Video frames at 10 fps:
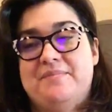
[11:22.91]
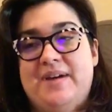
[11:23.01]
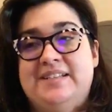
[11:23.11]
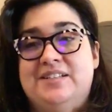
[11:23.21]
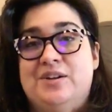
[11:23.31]

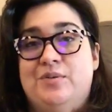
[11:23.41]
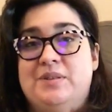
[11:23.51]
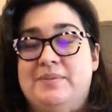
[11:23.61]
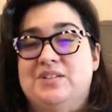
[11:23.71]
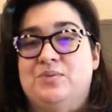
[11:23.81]
I did go with the
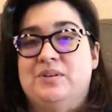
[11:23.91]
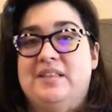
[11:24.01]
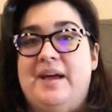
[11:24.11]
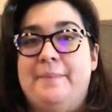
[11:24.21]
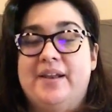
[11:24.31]
biggest one of
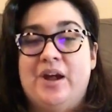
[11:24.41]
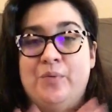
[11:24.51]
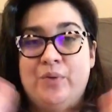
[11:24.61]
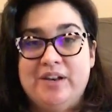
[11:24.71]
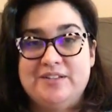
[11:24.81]
that, but I
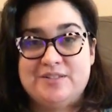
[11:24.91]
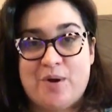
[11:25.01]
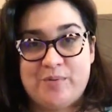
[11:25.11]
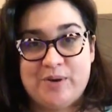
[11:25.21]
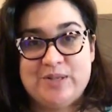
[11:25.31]
wanted a
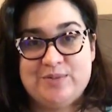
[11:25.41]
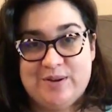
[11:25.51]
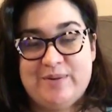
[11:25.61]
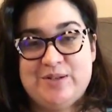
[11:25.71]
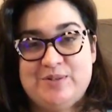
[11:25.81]
small one, a
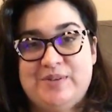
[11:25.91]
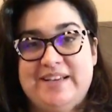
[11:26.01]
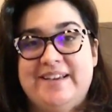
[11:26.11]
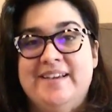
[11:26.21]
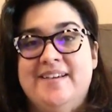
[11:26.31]
20 by 20.